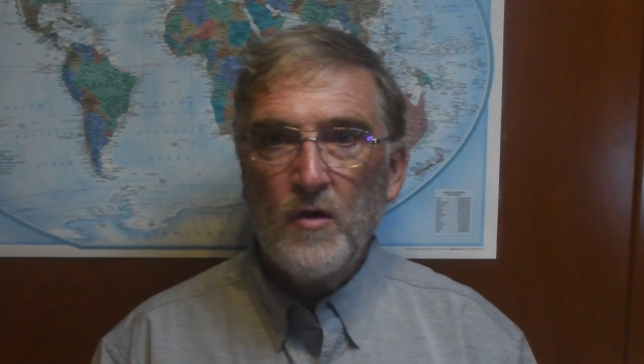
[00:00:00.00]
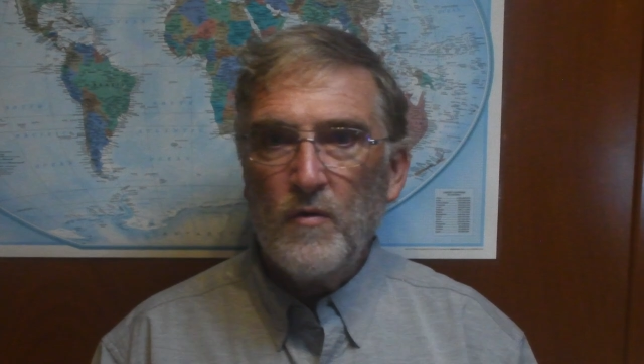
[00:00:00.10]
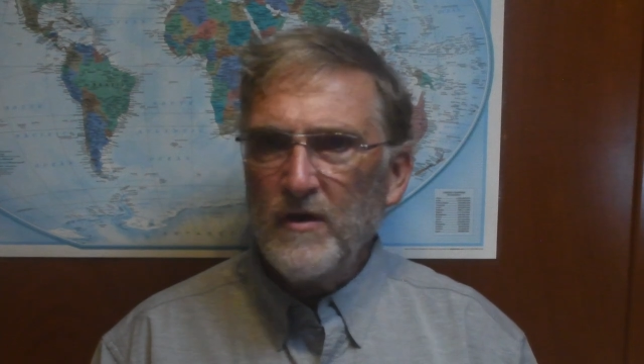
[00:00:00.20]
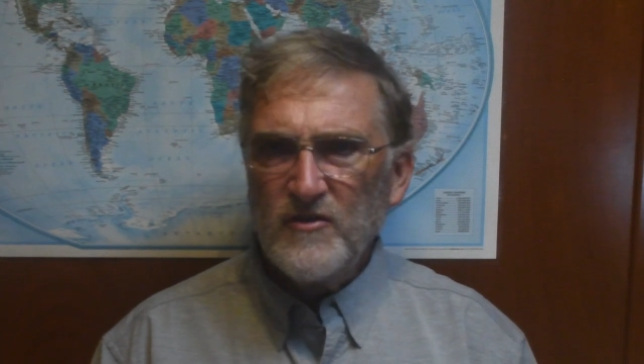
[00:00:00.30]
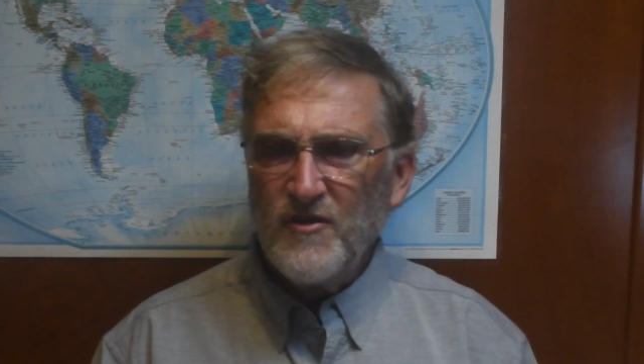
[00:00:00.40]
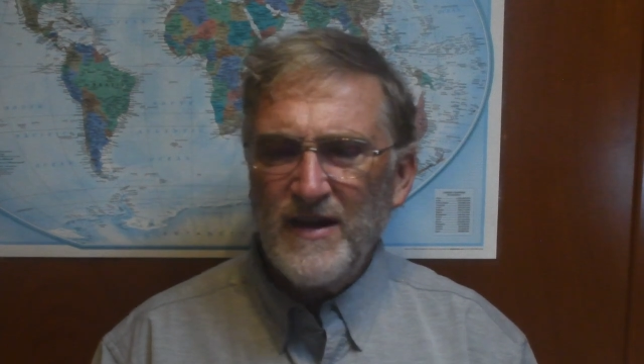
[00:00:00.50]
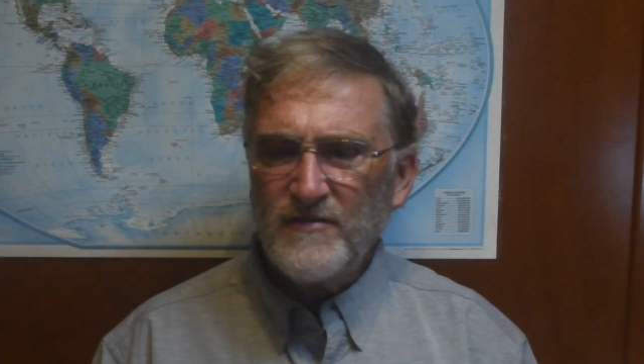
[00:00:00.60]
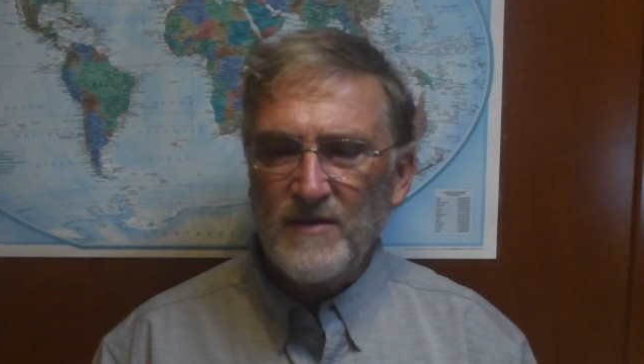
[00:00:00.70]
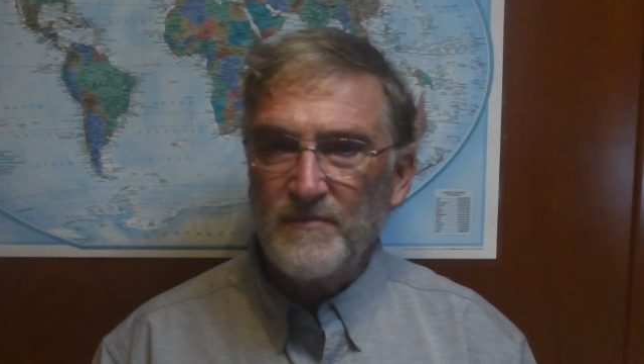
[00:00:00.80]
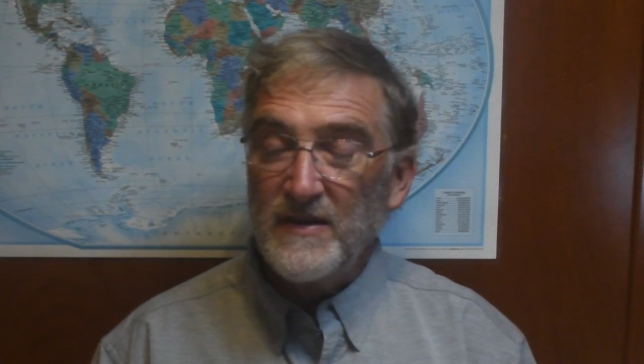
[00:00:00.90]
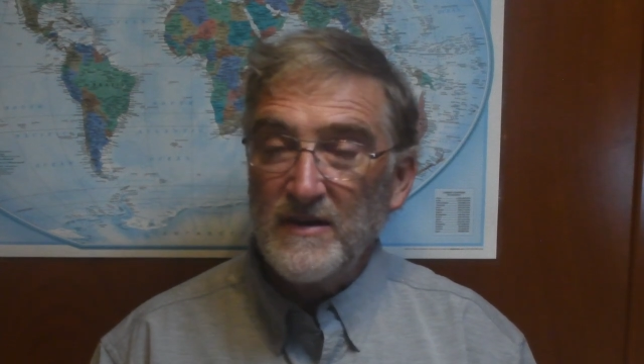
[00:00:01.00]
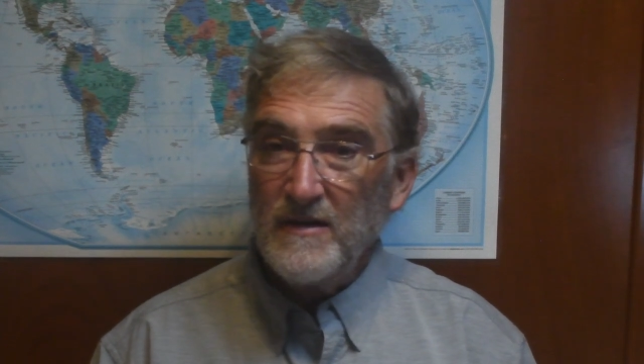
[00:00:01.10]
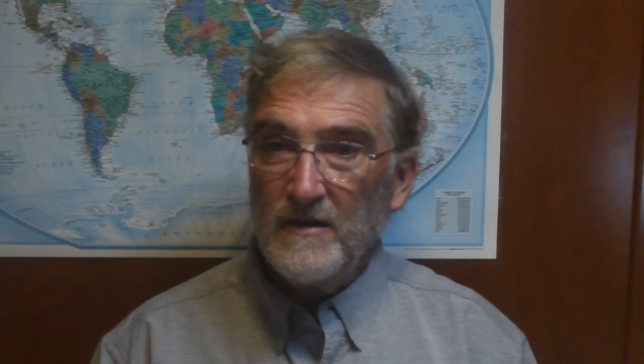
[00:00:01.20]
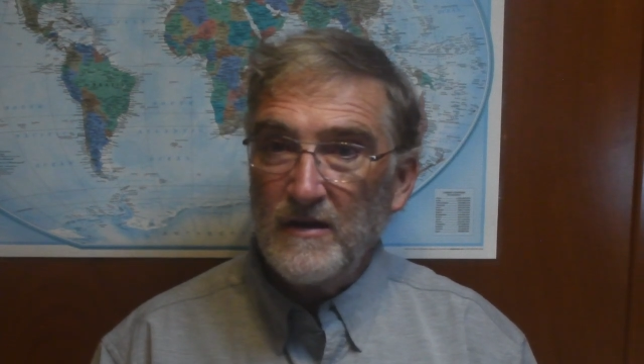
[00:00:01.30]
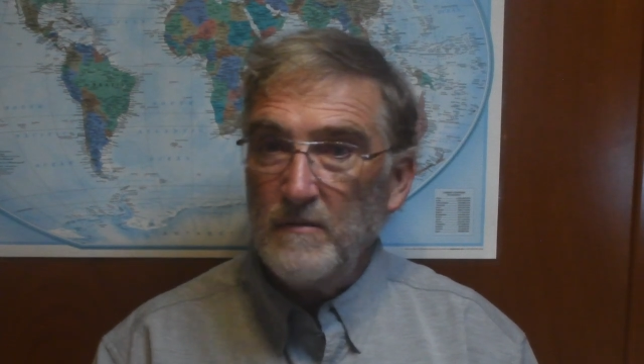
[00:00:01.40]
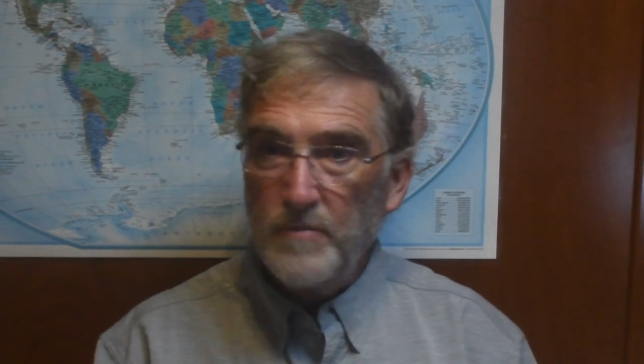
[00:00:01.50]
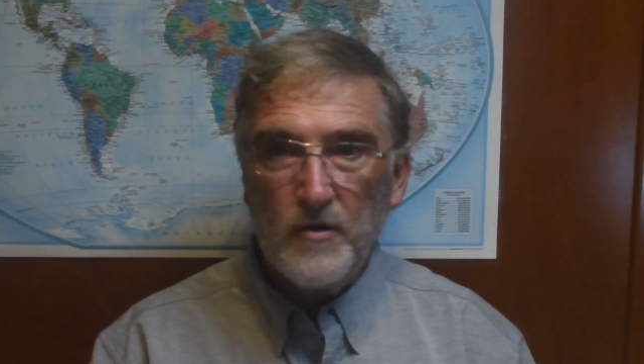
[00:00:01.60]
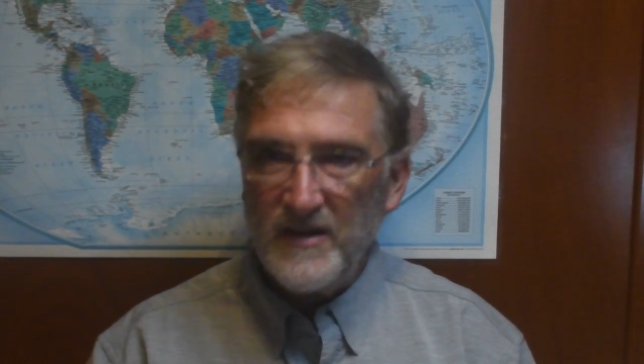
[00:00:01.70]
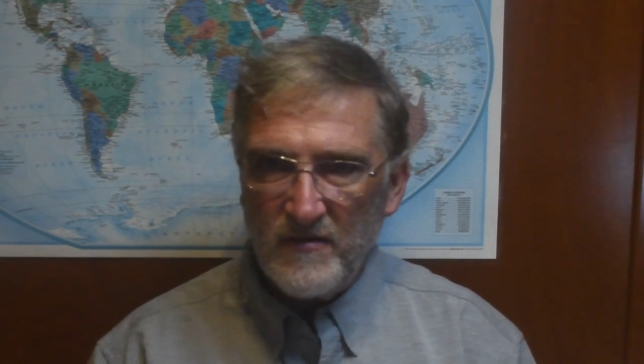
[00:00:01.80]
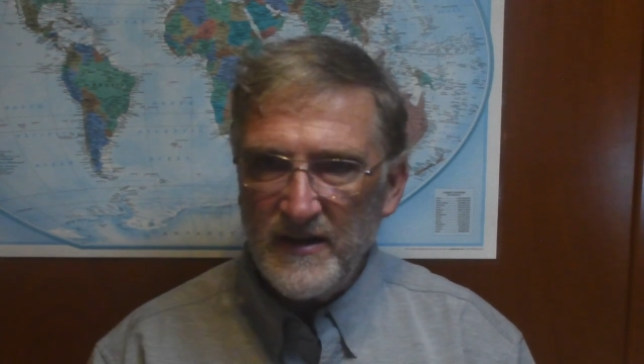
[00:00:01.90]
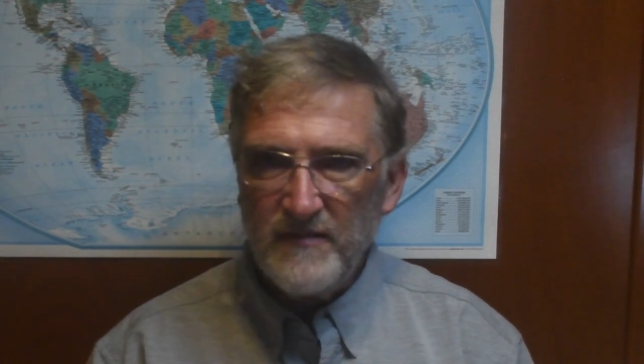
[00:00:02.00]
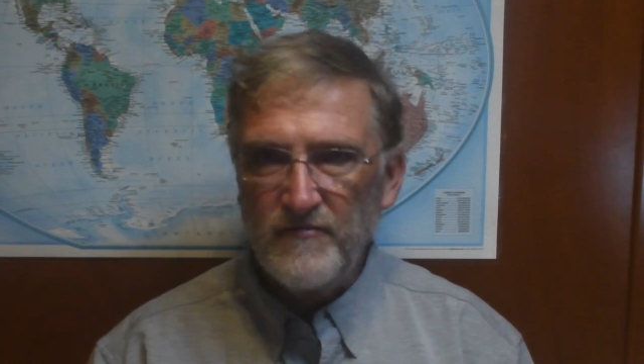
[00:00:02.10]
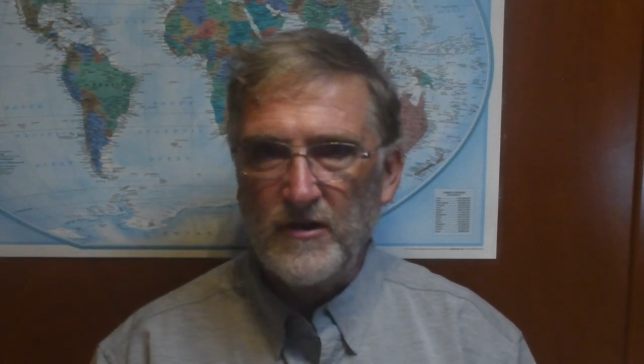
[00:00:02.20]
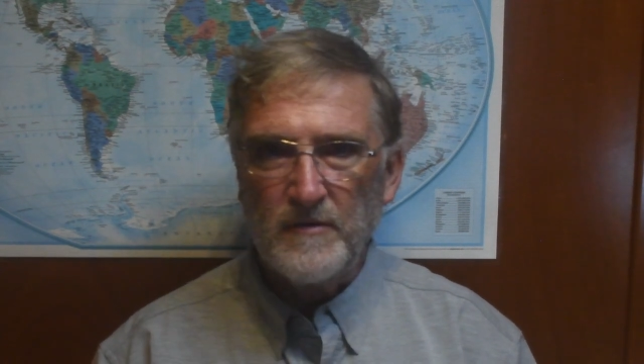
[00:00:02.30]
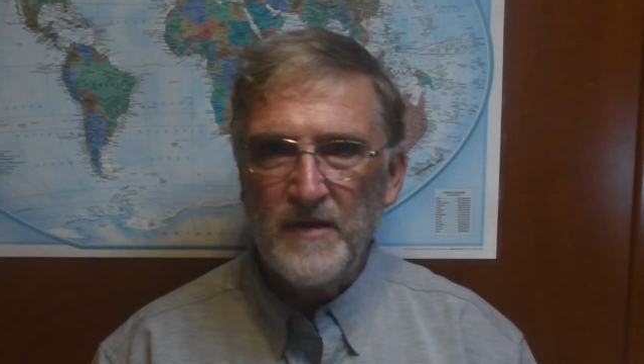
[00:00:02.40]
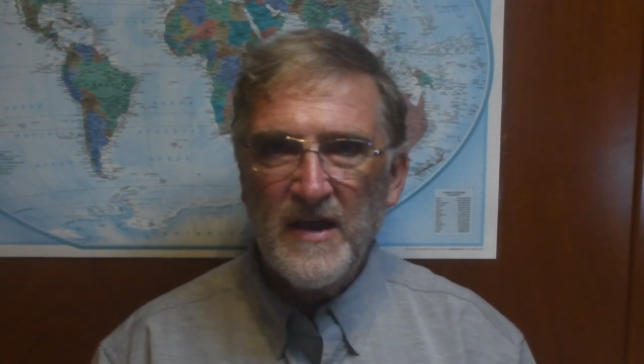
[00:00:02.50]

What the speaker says: We also have something completely different.